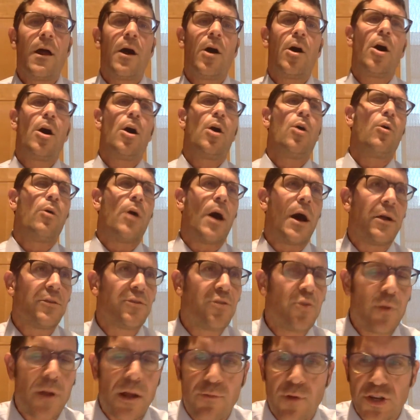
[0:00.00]
oh, I'll
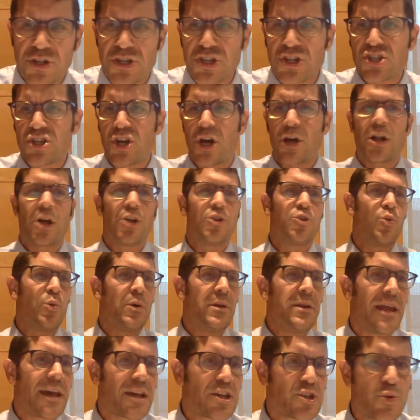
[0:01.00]
do it at Rosh Hashanah, I'll do
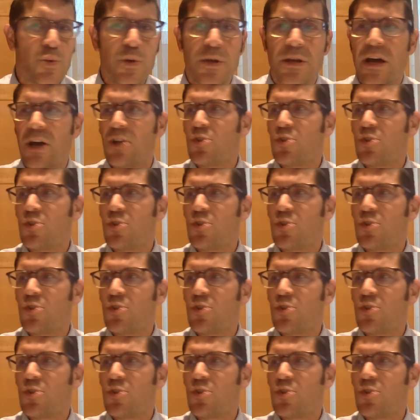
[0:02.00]
it next week,